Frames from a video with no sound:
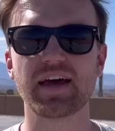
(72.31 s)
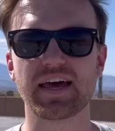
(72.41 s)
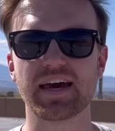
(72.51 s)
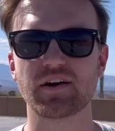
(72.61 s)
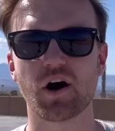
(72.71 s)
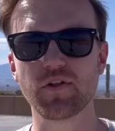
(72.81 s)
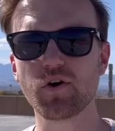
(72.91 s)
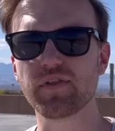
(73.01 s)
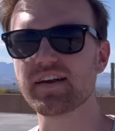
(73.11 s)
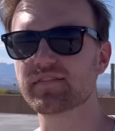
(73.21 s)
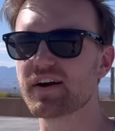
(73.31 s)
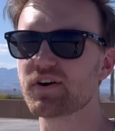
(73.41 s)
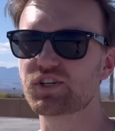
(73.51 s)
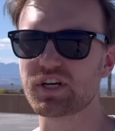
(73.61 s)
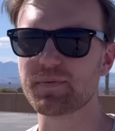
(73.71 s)
And although that's
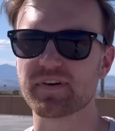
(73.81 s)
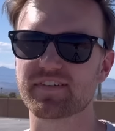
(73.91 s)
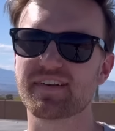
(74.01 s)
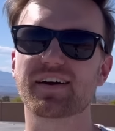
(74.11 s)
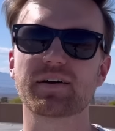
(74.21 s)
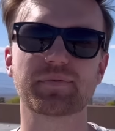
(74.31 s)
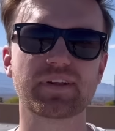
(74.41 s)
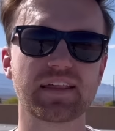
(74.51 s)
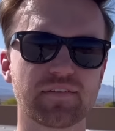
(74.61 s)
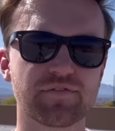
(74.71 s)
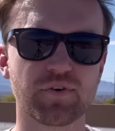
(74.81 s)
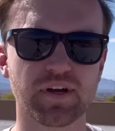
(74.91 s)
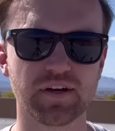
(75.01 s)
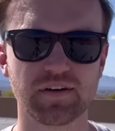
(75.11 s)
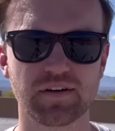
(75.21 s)
very cheap, it's not completely free.